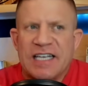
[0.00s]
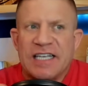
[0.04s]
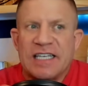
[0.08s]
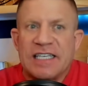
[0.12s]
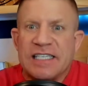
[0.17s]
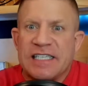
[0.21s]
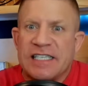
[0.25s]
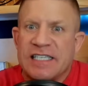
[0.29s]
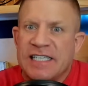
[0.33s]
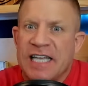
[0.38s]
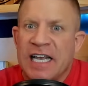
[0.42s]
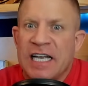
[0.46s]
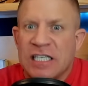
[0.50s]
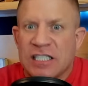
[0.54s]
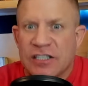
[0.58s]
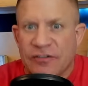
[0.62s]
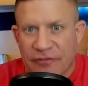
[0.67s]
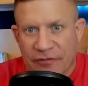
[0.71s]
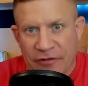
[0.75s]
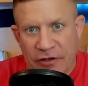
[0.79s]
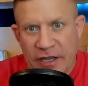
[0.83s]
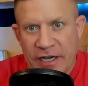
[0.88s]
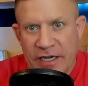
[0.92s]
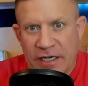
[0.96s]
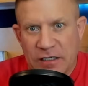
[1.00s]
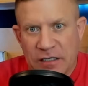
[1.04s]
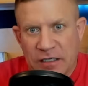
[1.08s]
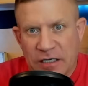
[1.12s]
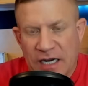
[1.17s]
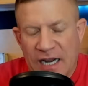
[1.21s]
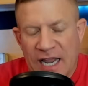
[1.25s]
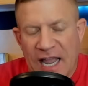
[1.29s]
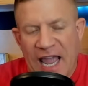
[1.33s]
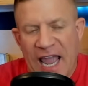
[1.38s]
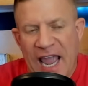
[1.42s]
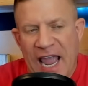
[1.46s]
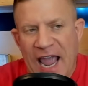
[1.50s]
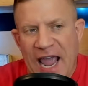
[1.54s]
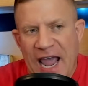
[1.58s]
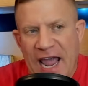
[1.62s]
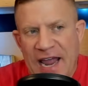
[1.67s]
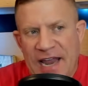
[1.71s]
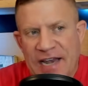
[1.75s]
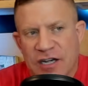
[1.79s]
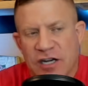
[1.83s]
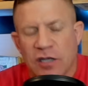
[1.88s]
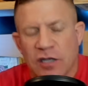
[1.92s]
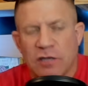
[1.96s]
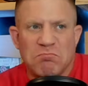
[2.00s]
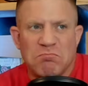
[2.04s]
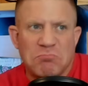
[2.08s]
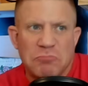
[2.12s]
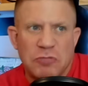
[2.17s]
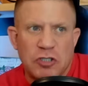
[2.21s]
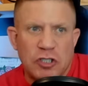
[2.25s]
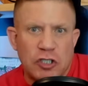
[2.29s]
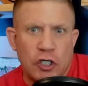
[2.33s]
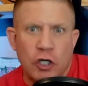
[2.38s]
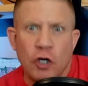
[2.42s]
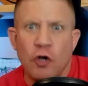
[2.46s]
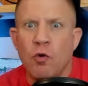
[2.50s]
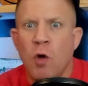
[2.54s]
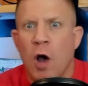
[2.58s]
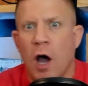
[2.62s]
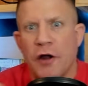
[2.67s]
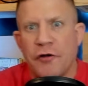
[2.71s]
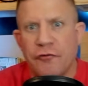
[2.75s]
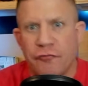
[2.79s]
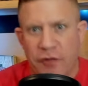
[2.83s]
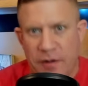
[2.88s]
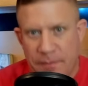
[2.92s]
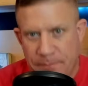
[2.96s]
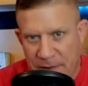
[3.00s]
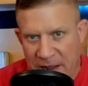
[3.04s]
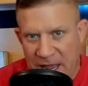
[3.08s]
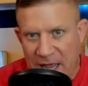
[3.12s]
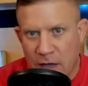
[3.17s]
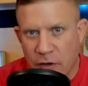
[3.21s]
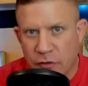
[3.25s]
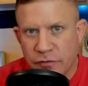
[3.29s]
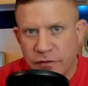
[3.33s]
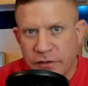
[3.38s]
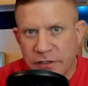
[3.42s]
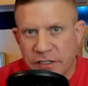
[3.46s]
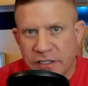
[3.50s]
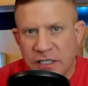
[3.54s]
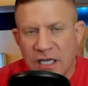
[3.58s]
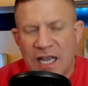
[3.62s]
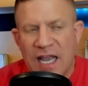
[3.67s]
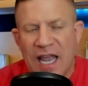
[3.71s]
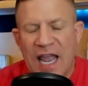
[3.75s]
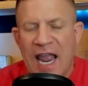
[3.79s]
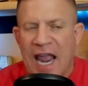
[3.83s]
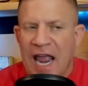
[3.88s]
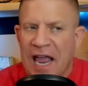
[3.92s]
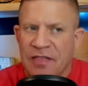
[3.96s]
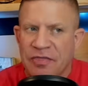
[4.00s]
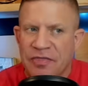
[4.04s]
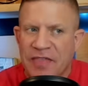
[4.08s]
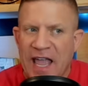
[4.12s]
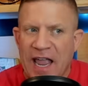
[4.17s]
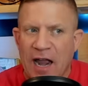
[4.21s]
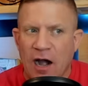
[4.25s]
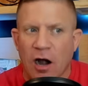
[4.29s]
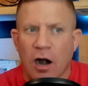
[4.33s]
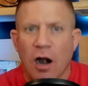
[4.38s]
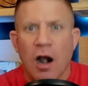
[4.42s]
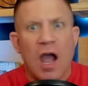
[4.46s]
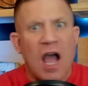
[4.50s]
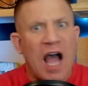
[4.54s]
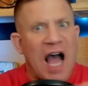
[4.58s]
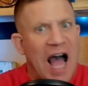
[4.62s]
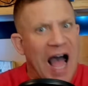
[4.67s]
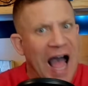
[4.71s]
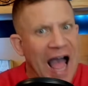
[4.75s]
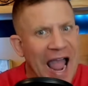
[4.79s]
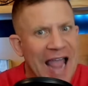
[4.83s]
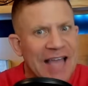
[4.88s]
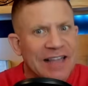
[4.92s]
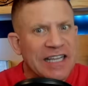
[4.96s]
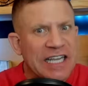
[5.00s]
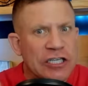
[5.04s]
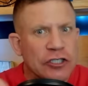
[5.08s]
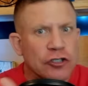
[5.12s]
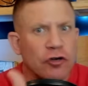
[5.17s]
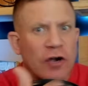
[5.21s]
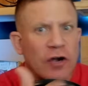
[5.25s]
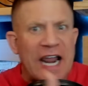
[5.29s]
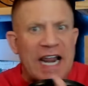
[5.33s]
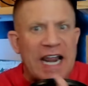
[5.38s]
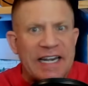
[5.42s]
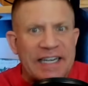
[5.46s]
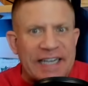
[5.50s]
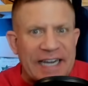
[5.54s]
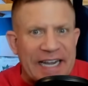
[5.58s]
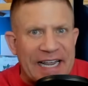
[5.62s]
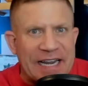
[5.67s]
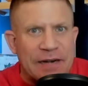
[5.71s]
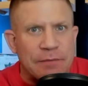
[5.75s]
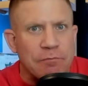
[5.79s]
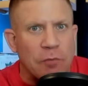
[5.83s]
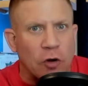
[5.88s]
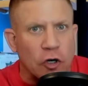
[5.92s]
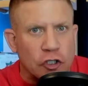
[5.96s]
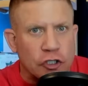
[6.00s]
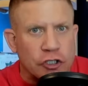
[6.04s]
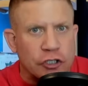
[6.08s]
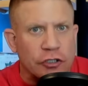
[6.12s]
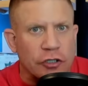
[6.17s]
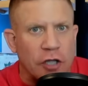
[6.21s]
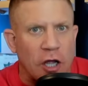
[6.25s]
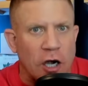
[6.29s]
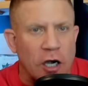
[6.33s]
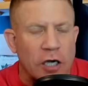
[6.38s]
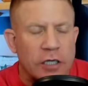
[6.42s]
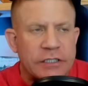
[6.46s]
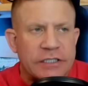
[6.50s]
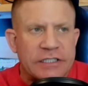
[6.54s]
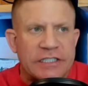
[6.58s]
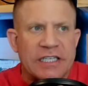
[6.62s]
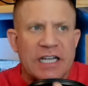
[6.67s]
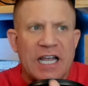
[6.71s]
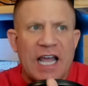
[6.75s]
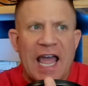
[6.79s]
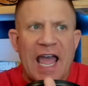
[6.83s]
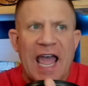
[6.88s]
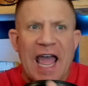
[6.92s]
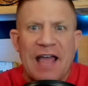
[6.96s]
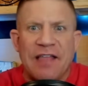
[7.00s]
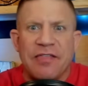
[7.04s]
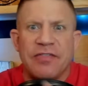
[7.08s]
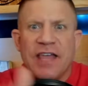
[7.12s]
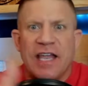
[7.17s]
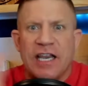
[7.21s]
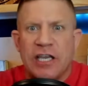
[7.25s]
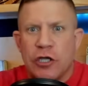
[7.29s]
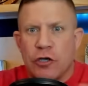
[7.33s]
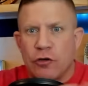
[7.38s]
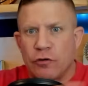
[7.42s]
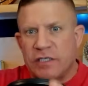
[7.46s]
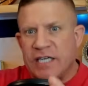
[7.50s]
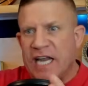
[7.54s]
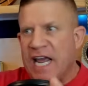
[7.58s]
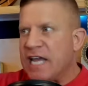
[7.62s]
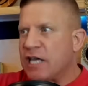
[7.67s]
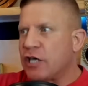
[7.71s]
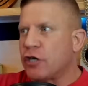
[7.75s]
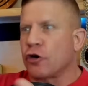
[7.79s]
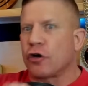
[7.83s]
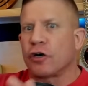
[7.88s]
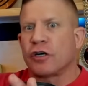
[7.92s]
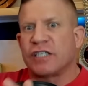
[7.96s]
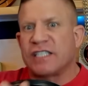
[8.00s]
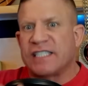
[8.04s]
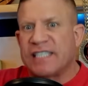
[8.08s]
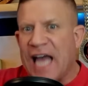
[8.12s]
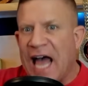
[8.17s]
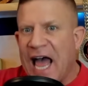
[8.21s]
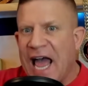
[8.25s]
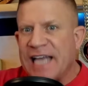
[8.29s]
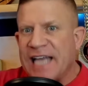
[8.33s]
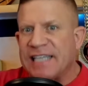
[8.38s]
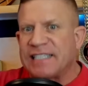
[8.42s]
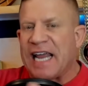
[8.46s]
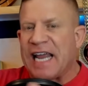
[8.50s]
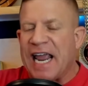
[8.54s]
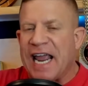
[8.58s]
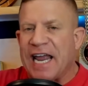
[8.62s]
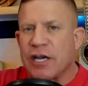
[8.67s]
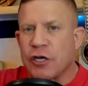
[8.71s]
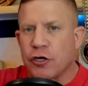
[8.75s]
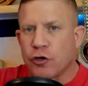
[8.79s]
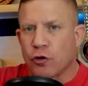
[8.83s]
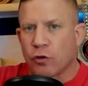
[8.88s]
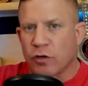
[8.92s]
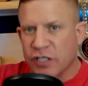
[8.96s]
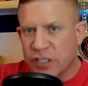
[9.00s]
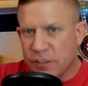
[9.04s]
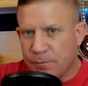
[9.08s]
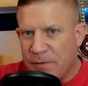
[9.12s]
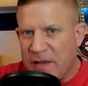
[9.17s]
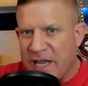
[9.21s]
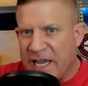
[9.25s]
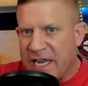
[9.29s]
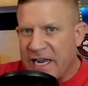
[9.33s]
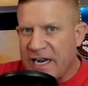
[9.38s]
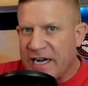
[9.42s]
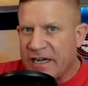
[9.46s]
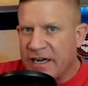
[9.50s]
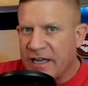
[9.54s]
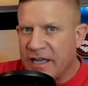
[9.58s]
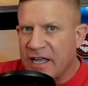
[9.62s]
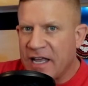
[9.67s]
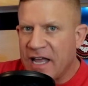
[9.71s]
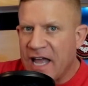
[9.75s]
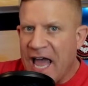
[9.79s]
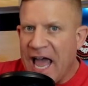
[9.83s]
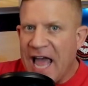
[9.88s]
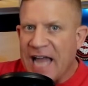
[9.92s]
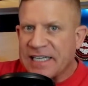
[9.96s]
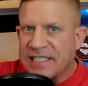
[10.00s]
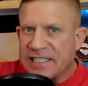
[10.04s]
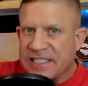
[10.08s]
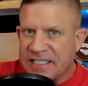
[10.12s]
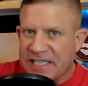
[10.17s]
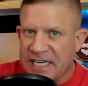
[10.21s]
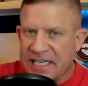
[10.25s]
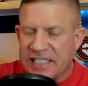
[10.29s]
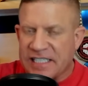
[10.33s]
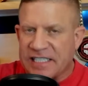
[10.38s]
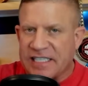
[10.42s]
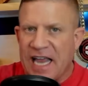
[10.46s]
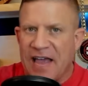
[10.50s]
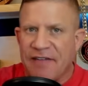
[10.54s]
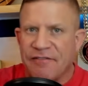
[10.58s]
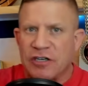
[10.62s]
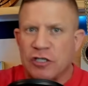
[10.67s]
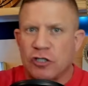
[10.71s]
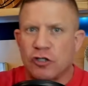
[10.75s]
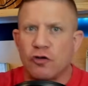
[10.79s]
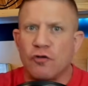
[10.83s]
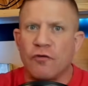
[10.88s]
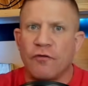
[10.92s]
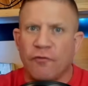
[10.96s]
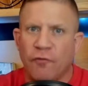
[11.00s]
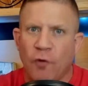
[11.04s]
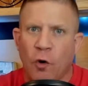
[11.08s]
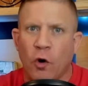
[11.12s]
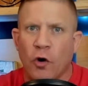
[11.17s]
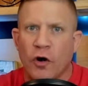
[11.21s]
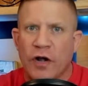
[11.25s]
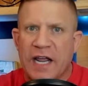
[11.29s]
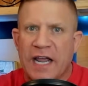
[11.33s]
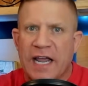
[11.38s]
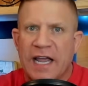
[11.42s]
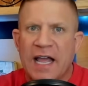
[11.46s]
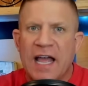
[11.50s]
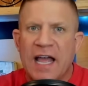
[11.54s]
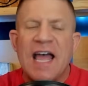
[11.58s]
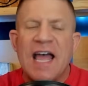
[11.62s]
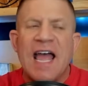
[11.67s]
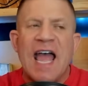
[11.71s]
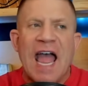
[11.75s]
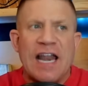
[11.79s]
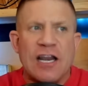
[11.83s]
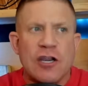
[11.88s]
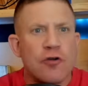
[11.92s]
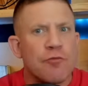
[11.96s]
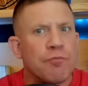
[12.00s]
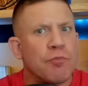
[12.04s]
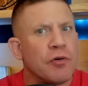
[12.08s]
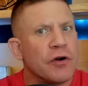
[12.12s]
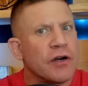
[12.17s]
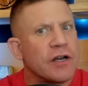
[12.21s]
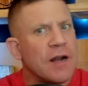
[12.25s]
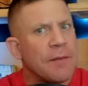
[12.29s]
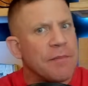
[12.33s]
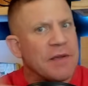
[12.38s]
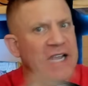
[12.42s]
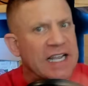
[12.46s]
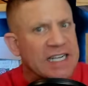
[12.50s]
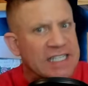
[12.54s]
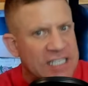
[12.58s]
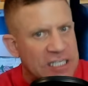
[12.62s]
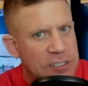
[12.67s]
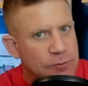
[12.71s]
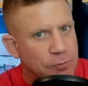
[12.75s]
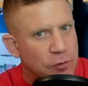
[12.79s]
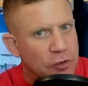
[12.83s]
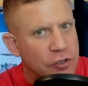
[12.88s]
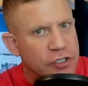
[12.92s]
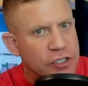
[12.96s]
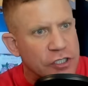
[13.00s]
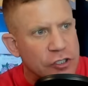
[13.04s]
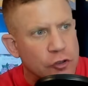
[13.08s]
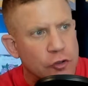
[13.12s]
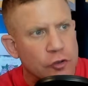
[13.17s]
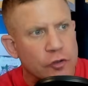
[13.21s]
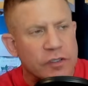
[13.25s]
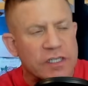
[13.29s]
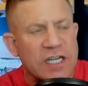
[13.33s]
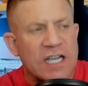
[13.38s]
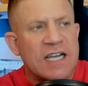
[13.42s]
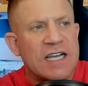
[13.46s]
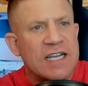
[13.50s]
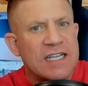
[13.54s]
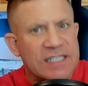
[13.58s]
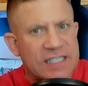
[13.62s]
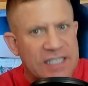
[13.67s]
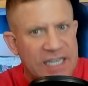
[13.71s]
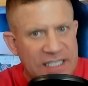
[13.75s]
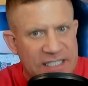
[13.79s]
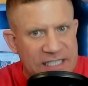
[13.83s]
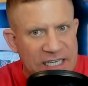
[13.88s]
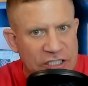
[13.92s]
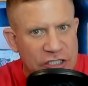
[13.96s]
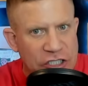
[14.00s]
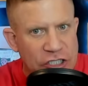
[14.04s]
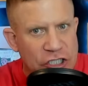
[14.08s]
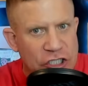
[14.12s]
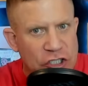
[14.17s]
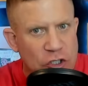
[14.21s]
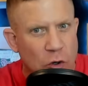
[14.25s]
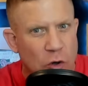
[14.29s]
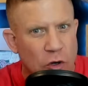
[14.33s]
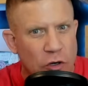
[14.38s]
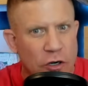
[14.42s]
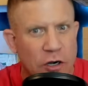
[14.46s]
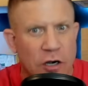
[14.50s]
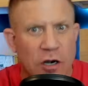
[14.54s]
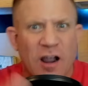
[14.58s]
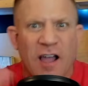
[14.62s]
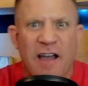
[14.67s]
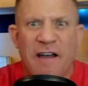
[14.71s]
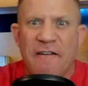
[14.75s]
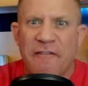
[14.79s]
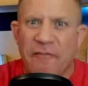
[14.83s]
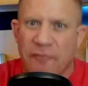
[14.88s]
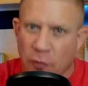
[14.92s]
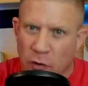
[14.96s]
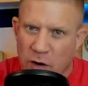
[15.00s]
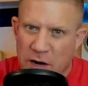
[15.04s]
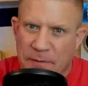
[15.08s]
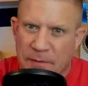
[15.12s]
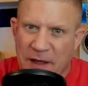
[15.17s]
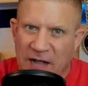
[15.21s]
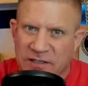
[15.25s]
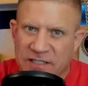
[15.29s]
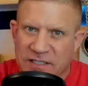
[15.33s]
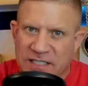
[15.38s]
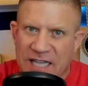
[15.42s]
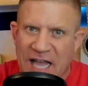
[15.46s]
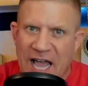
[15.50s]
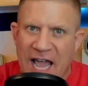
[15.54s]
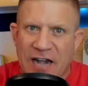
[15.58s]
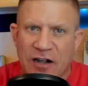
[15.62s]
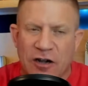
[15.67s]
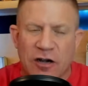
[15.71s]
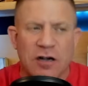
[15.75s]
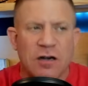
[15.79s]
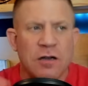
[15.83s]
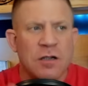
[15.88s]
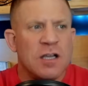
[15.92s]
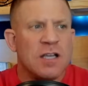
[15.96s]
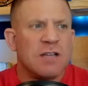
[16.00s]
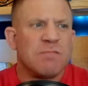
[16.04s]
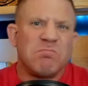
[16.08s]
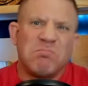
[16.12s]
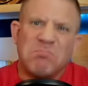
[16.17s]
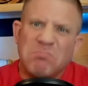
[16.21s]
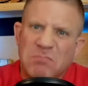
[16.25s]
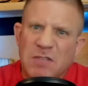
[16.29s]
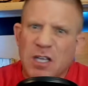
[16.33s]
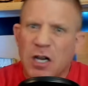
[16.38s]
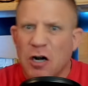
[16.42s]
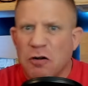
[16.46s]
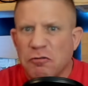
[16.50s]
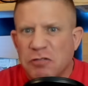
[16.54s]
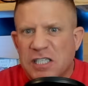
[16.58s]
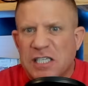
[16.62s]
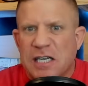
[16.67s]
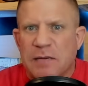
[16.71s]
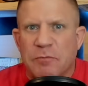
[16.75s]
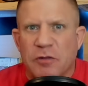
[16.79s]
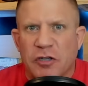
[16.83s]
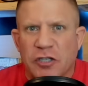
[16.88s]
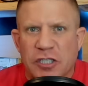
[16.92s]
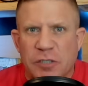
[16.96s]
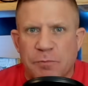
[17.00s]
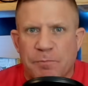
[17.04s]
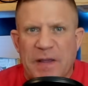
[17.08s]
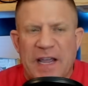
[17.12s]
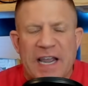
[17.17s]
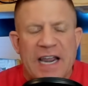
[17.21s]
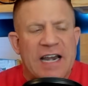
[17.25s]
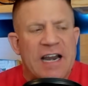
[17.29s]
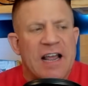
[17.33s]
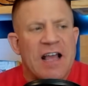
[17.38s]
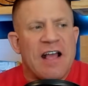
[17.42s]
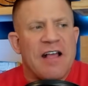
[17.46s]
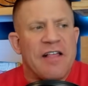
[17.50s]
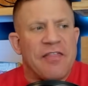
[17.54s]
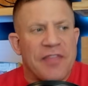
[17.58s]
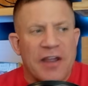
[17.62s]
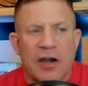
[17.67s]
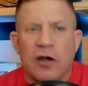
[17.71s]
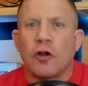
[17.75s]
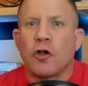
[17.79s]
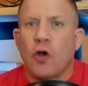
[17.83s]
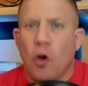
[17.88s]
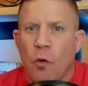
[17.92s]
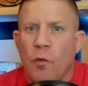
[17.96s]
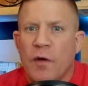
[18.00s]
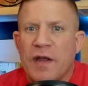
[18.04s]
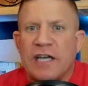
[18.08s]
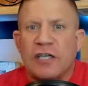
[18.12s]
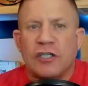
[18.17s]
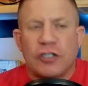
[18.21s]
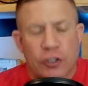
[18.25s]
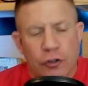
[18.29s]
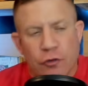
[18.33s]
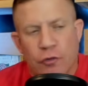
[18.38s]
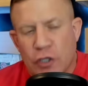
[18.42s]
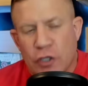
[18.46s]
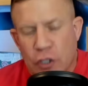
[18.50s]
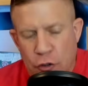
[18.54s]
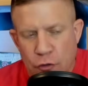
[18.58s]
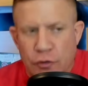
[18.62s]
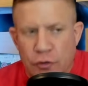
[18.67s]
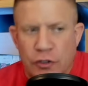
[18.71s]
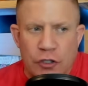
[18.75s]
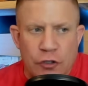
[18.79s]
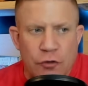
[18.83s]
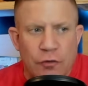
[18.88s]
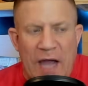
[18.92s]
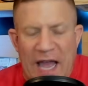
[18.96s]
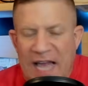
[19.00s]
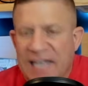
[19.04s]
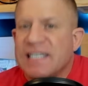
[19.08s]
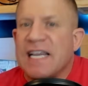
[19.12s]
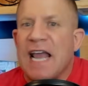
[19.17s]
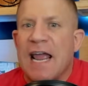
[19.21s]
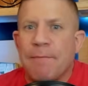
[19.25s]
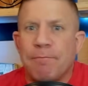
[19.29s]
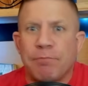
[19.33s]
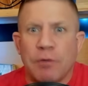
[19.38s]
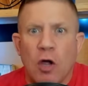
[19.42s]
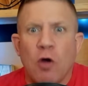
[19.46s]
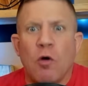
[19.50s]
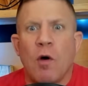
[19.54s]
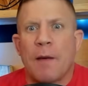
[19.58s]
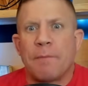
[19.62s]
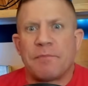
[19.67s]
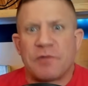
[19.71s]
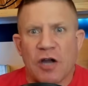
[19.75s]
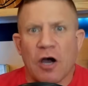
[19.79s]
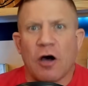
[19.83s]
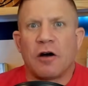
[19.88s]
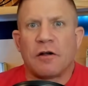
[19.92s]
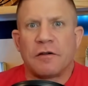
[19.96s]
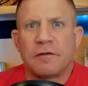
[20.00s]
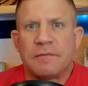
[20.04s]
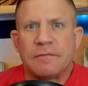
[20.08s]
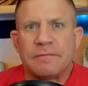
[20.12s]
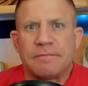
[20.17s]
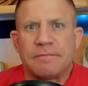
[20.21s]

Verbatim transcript: 6 foot and 200 pounds, and they are highly trained in martial arts, and then you take your size and your speed at 6'7", 240, and you put it up against this person who's 6 inches shorter, 40 pounds lighter, you know, similar speed, they're going to use you as a blow-up doll,